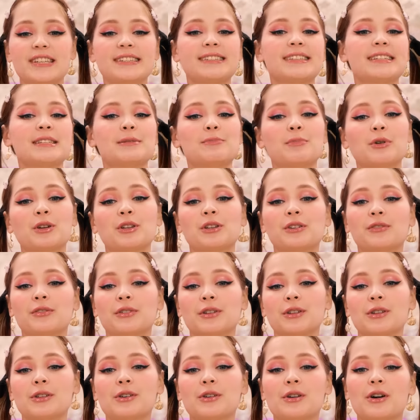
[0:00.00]
Just a
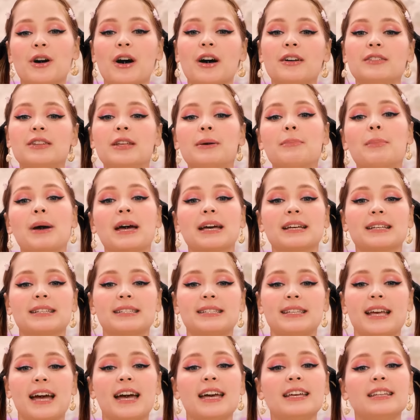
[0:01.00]
spot of glue on the
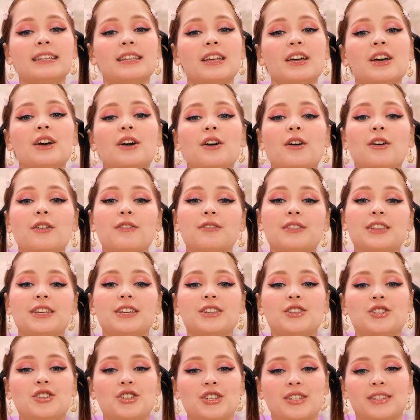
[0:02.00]
back side of the
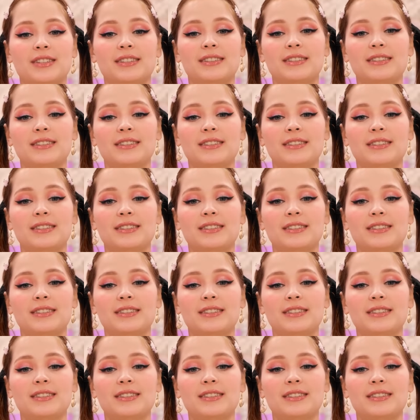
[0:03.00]
sheet.